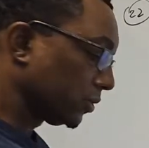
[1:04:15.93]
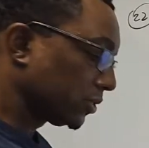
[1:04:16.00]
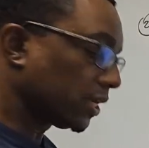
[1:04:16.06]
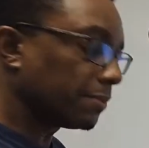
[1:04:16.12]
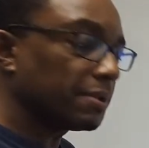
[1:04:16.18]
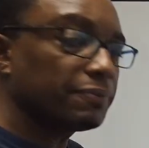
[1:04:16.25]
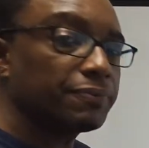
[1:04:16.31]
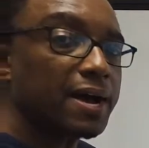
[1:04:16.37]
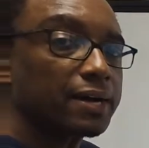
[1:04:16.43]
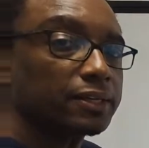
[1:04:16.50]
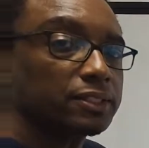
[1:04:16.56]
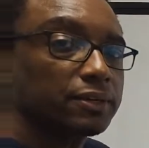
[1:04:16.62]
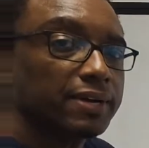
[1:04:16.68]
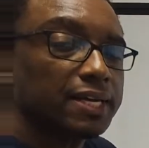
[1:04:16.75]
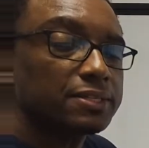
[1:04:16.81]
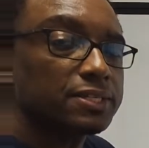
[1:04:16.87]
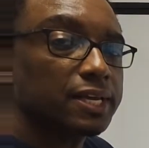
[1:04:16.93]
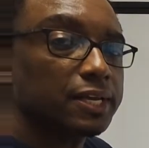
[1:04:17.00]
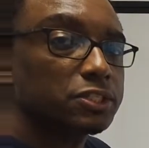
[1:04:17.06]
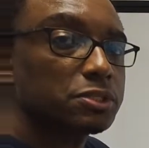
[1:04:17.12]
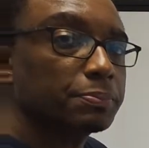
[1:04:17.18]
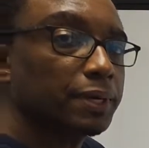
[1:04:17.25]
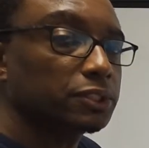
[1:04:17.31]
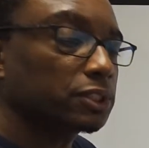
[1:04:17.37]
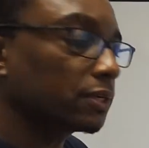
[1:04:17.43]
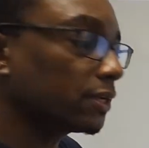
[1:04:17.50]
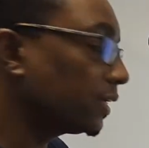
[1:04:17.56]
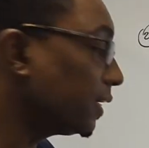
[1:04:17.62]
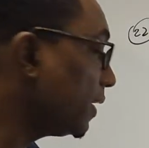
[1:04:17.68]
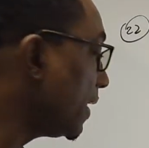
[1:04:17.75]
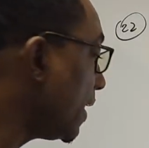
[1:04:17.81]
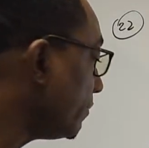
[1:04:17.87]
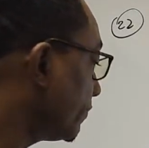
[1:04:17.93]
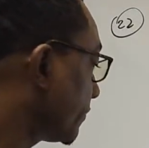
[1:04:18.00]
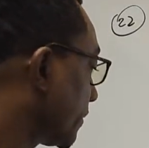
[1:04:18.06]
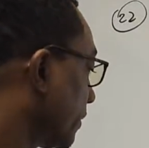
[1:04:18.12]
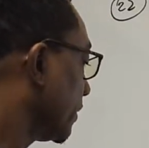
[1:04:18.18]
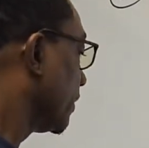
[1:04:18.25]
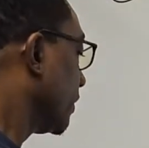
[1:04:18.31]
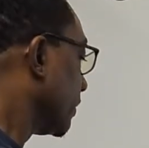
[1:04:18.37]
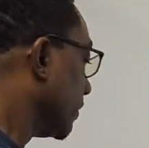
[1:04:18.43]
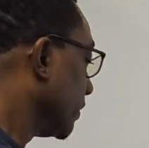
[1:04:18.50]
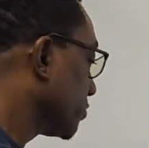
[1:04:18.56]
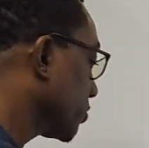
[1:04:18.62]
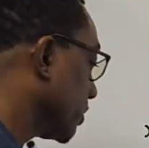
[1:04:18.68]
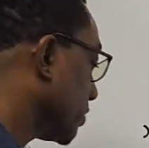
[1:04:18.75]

So let me factorize the expression on the left. This